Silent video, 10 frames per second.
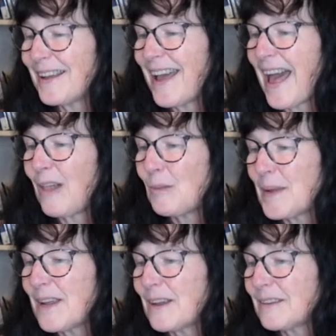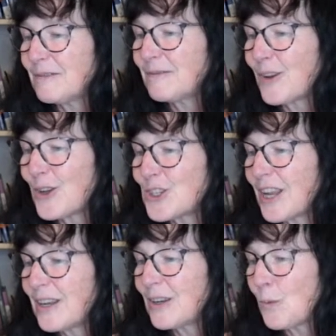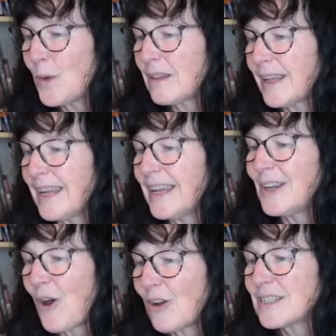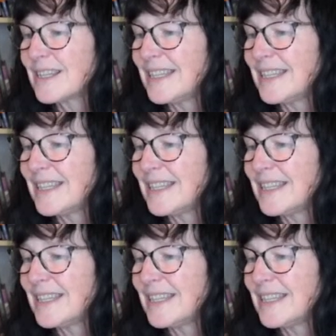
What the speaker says: hell be a virgin, will he not?